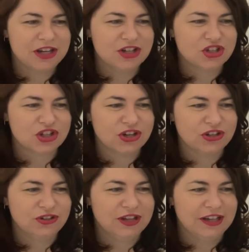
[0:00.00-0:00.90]
ready to show
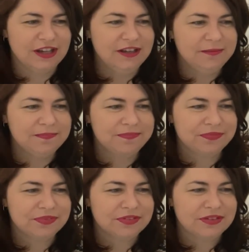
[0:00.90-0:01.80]
you here.
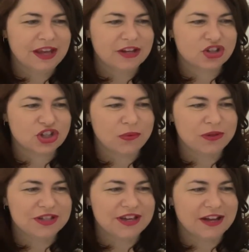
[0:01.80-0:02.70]
Our show
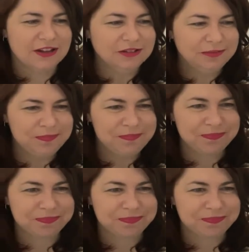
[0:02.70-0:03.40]
and tell.